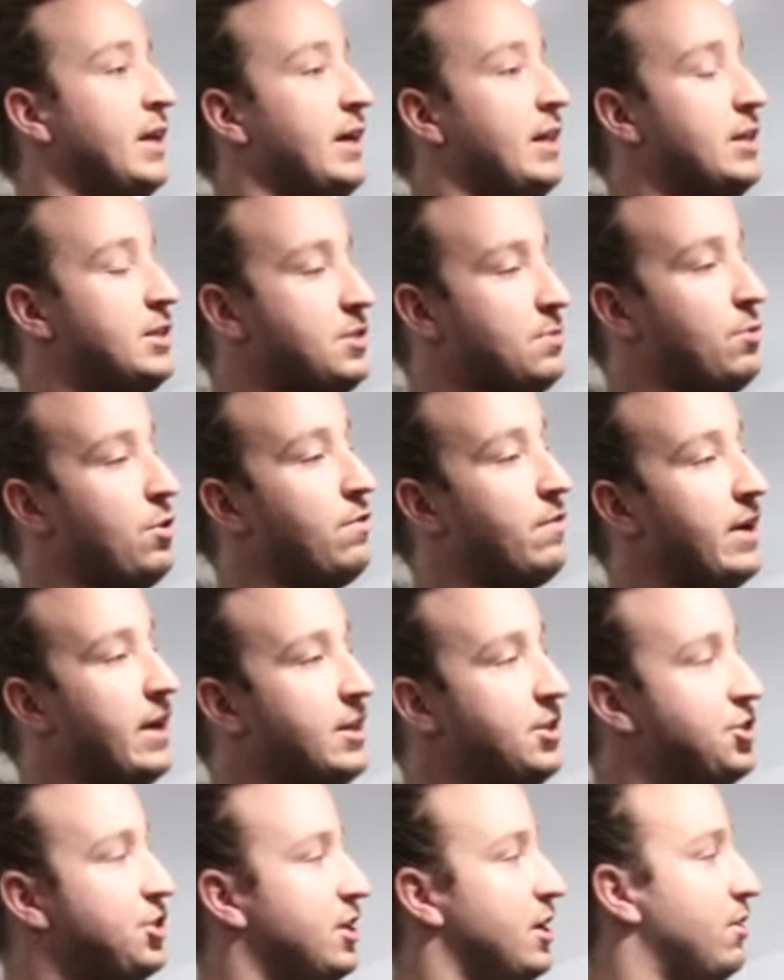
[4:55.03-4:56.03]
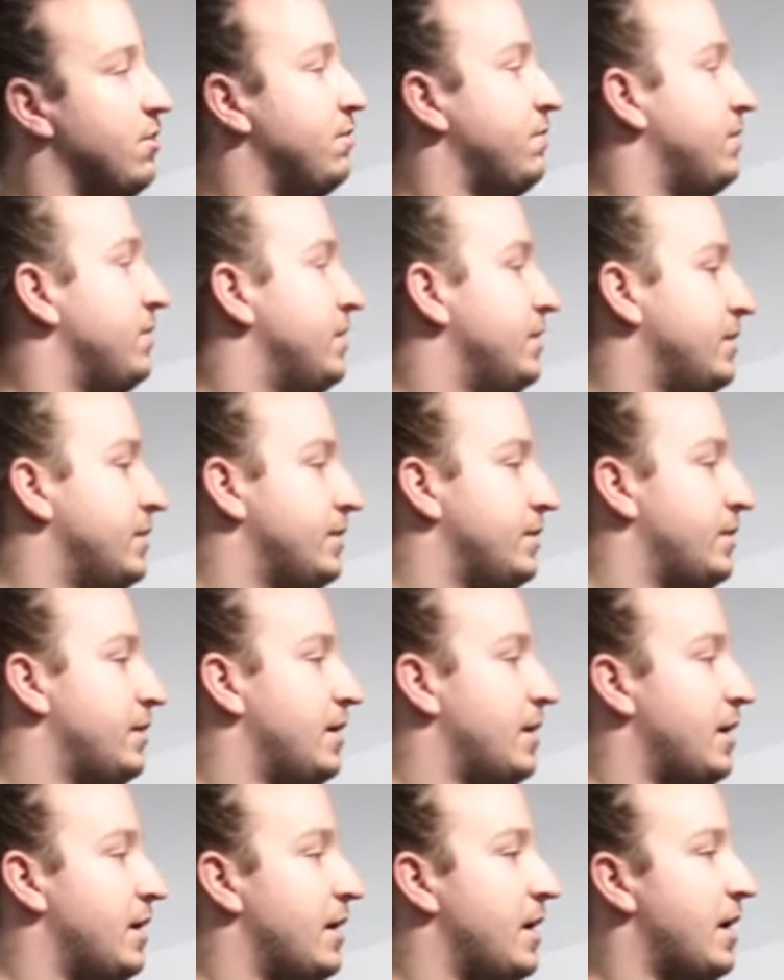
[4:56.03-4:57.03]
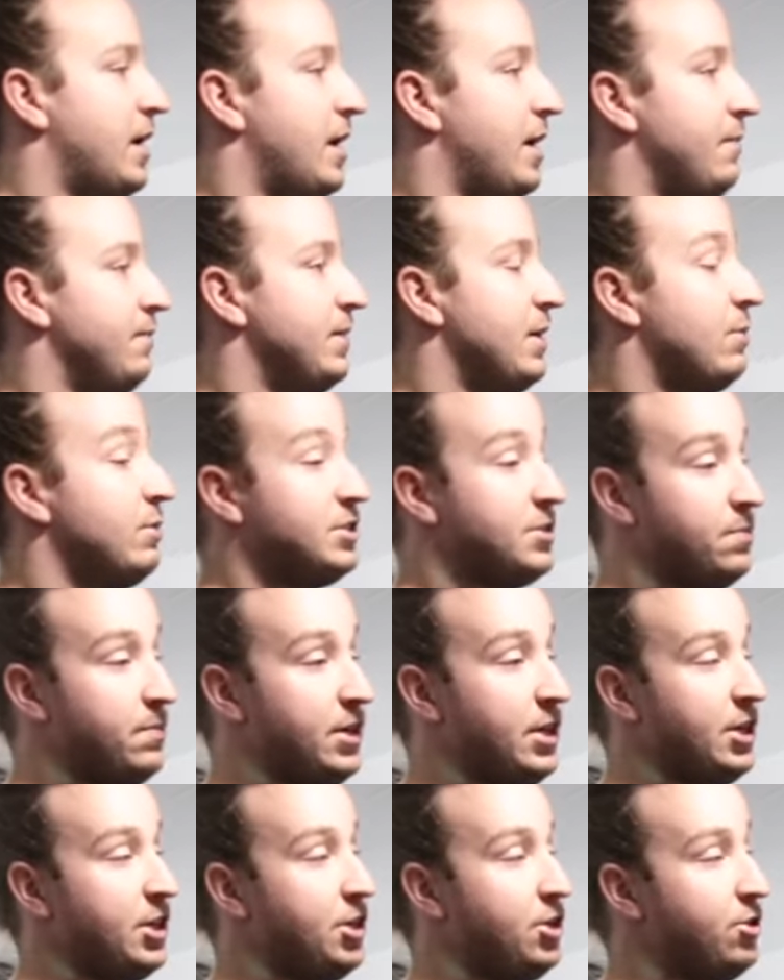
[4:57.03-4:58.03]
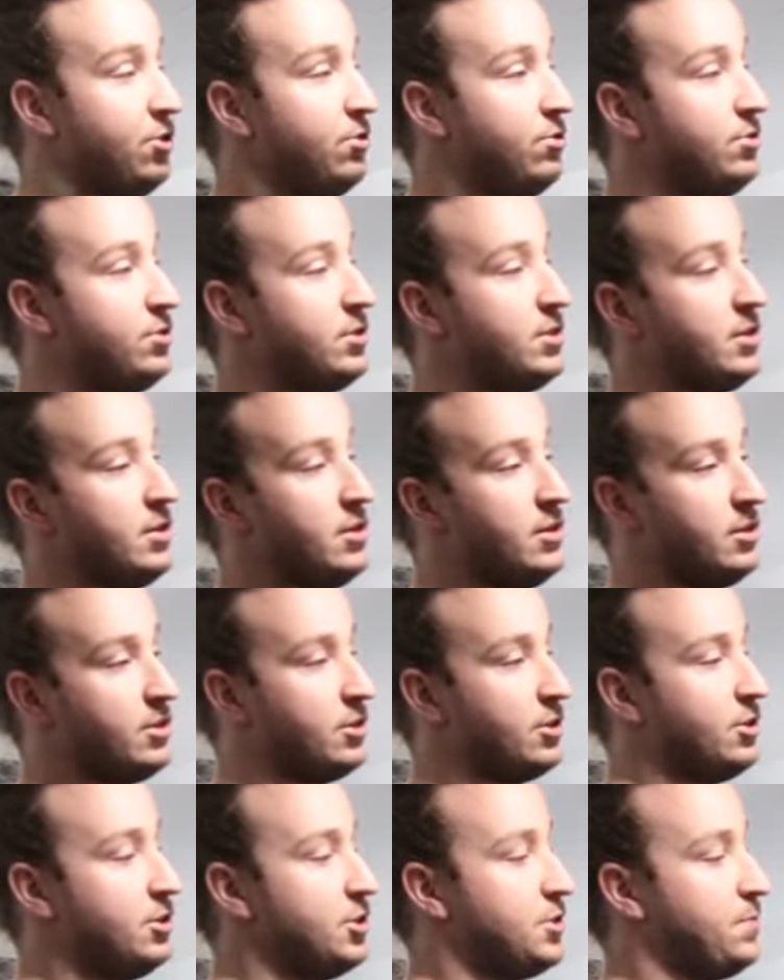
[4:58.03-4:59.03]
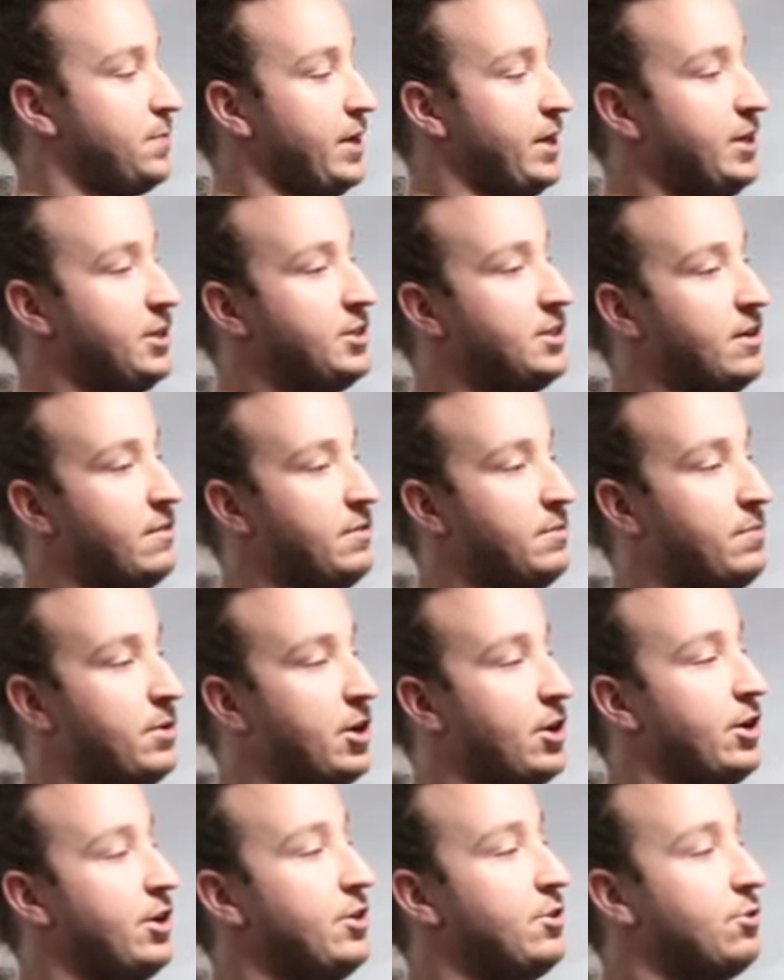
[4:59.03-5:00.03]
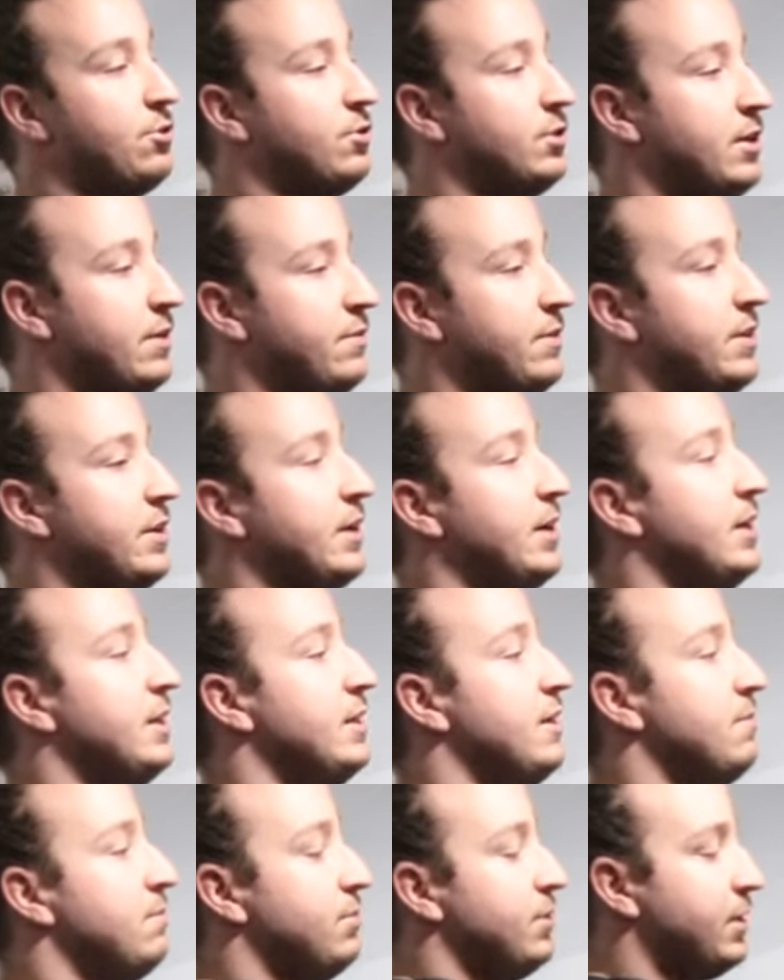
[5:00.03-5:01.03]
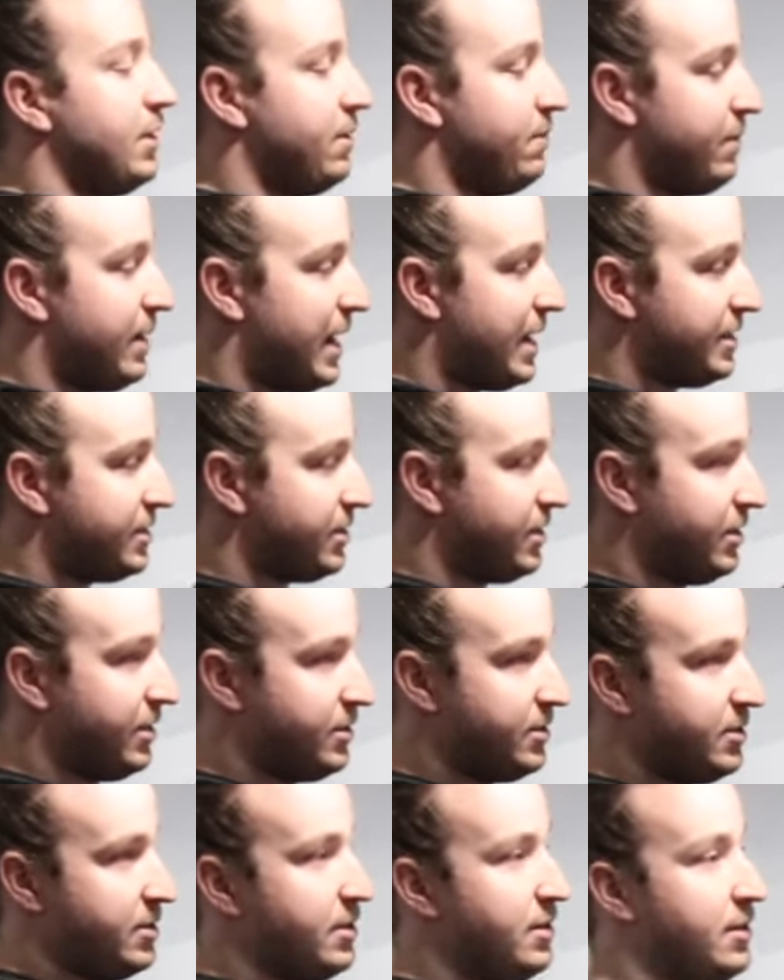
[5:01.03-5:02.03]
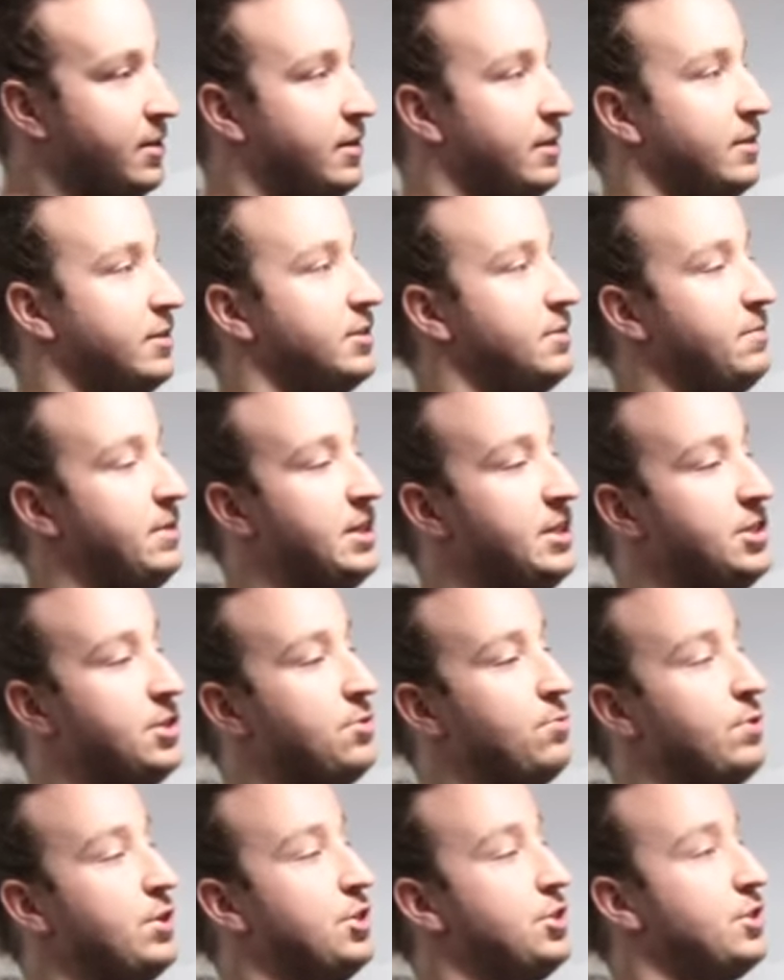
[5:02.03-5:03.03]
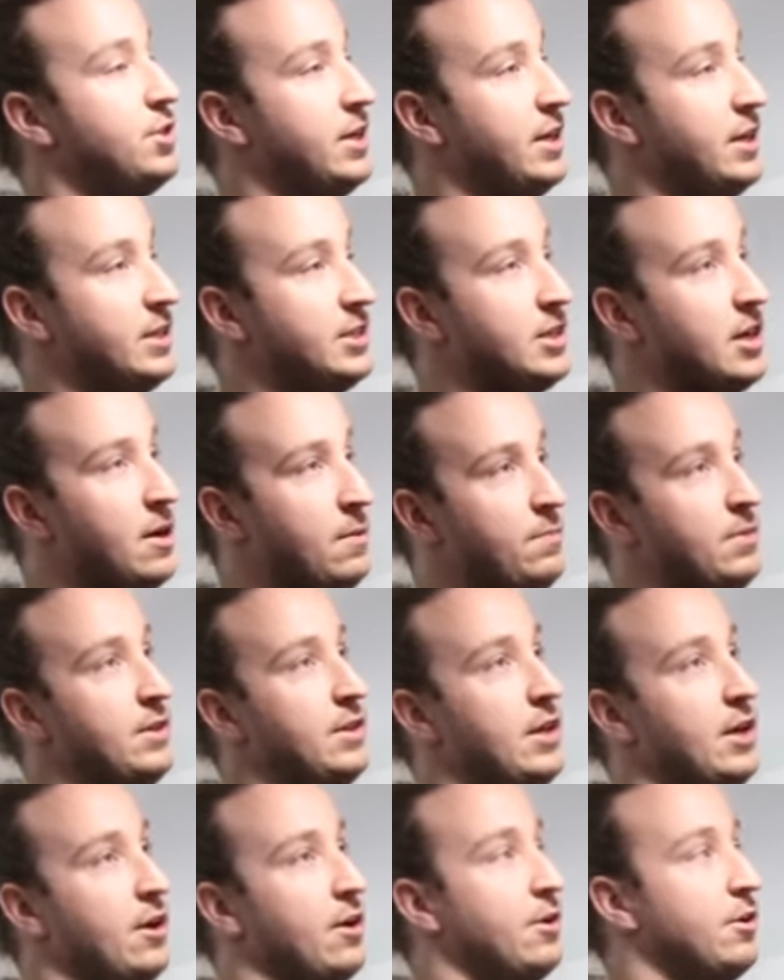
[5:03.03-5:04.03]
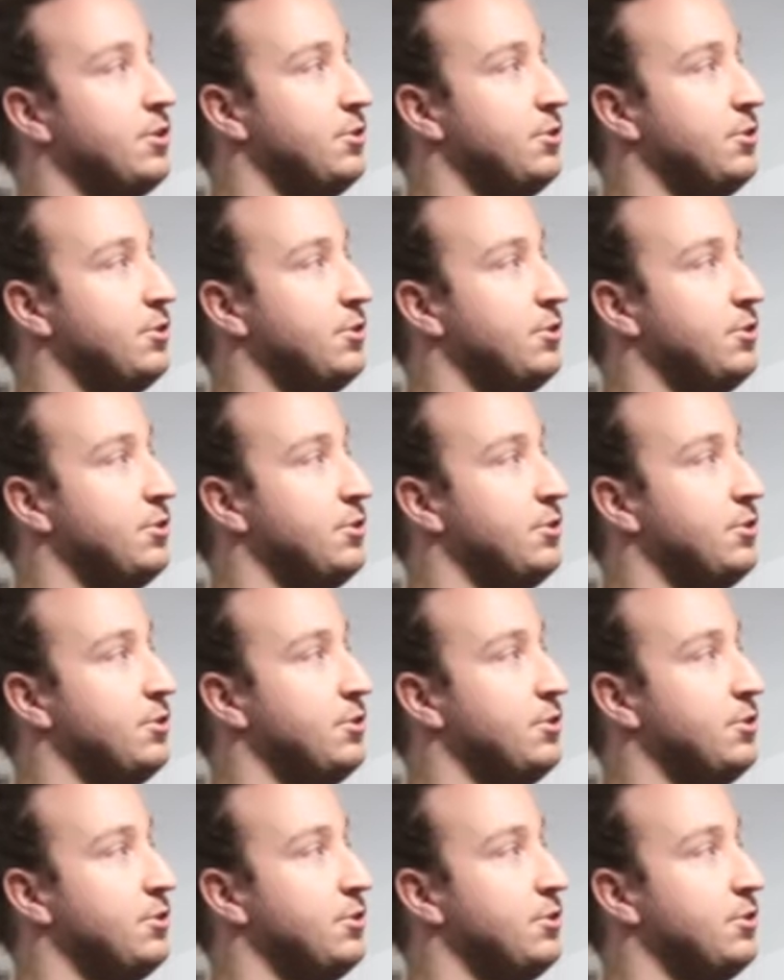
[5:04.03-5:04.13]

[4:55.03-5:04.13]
And then some overhead shelf um, that wasn't being used. It's good space. You have the bar here to hold everything in. They have plenty of baskets. Some easy to reach things up in there.